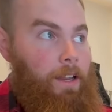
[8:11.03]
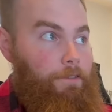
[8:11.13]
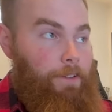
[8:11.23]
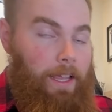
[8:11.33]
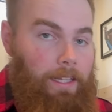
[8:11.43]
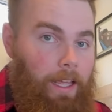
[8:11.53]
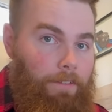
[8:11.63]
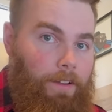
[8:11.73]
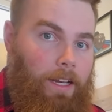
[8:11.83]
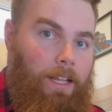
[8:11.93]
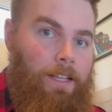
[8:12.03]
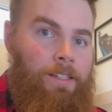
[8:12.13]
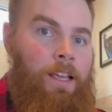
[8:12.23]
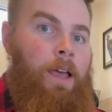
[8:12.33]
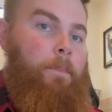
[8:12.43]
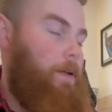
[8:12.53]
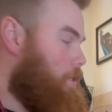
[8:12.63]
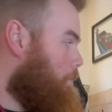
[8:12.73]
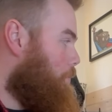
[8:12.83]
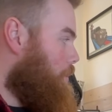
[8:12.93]
In van life it is, but
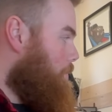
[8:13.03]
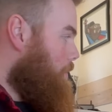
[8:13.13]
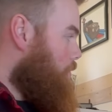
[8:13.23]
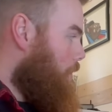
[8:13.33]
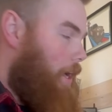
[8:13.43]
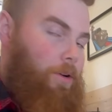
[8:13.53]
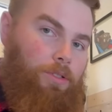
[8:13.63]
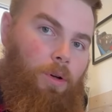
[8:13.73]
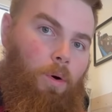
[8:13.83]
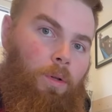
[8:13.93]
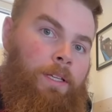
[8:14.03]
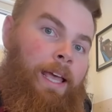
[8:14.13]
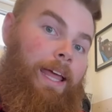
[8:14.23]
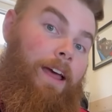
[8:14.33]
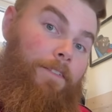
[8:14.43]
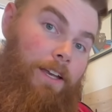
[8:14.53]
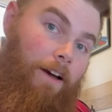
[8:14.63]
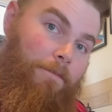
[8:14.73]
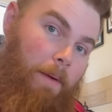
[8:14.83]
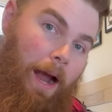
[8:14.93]
to bring them into a household and have
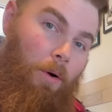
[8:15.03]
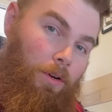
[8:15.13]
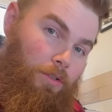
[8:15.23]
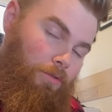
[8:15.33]
enough power to